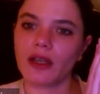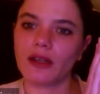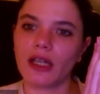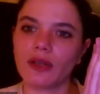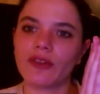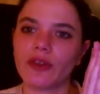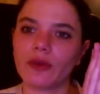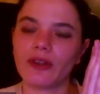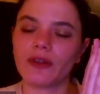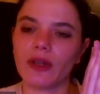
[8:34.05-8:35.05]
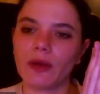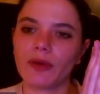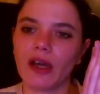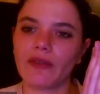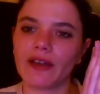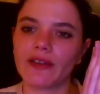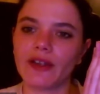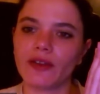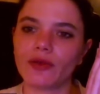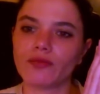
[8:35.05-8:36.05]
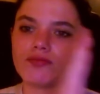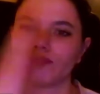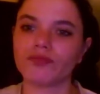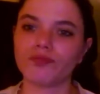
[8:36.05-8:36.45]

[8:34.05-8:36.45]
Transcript: And then with the MixLab, you have access to